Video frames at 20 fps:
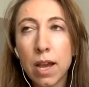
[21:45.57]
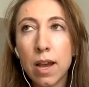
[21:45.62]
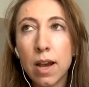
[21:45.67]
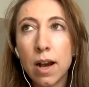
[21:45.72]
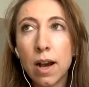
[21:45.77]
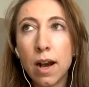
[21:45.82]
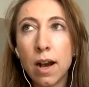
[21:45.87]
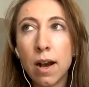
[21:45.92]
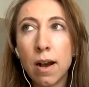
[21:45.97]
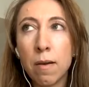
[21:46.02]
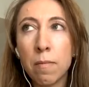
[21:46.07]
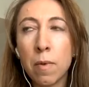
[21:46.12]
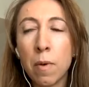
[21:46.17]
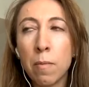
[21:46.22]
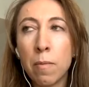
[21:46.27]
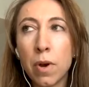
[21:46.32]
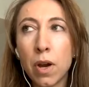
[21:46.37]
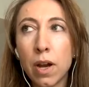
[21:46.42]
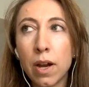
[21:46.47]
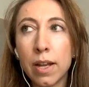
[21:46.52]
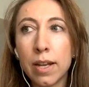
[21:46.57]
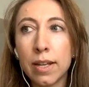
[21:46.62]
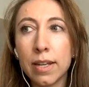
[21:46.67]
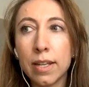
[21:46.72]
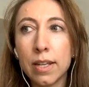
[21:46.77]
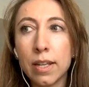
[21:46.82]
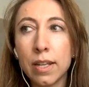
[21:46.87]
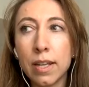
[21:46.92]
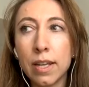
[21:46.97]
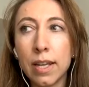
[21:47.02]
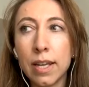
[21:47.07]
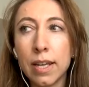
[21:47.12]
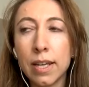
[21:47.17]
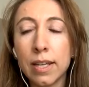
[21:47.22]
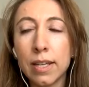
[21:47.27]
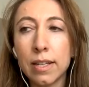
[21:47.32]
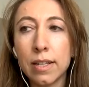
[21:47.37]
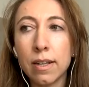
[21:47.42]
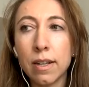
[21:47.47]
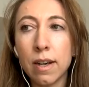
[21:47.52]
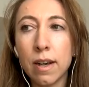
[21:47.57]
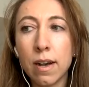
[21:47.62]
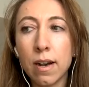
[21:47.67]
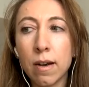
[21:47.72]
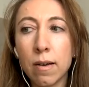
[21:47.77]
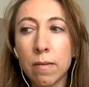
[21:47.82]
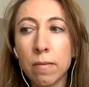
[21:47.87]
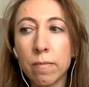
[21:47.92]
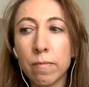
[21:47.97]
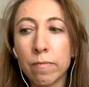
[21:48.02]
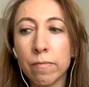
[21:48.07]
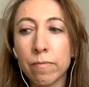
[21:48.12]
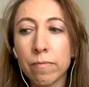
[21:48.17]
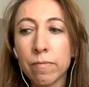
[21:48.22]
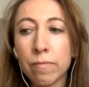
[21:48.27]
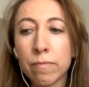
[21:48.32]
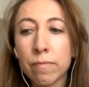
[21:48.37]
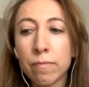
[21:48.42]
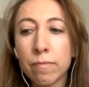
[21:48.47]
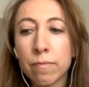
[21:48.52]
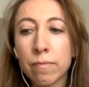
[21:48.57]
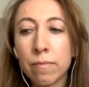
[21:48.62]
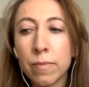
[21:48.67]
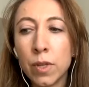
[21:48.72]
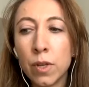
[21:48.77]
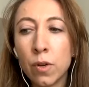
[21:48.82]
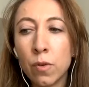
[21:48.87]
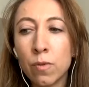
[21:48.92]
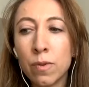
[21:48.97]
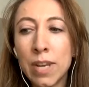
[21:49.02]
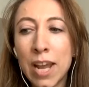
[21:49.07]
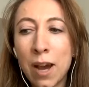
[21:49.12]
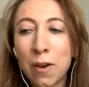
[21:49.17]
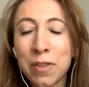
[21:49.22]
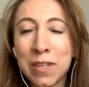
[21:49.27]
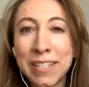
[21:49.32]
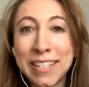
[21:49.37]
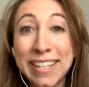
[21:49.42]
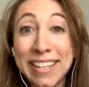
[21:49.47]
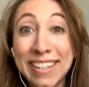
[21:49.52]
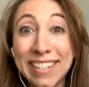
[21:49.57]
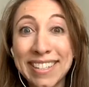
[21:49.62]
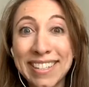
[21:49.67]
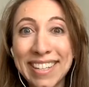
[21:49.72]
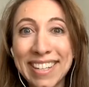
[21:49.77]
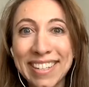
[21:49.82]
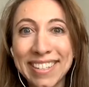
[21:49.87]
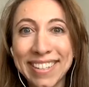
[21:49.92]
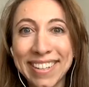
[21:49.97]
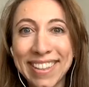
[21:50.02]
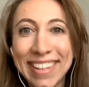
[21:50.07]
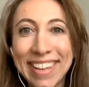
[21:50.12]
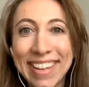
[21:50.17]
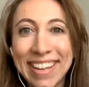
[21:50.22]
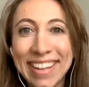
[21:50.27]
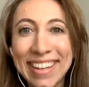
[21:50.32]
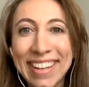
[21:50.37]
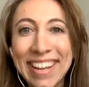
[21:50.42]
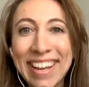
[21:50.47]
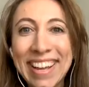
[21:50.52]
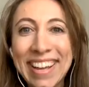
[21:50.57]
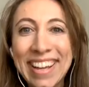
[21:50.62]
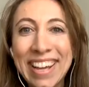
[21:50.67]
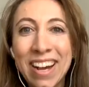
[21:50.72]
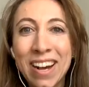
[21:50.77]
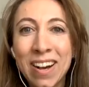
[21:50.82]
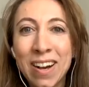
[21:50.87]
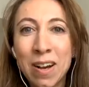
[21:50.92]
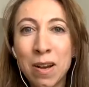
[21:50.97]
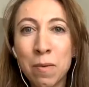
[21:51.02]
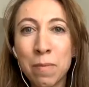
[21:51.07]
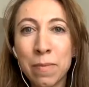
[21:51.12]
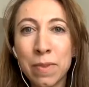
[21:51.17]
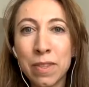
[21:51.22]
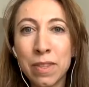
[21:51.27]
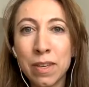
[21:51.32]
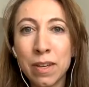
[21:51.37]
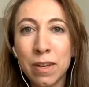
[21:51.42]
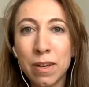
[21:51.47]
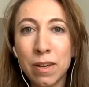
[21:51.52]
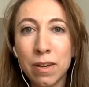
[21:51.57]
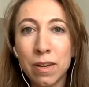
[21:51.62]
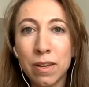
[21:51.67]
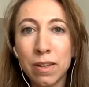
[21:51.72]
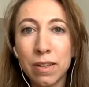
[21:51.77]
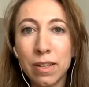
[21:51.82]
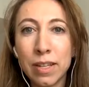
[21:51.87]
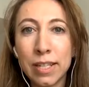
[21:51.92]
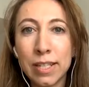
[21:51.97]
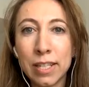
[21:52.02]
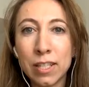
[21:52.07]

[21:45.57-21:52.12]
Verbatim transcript: Um, but it um, you know now that D2C is a thing um, the it, it's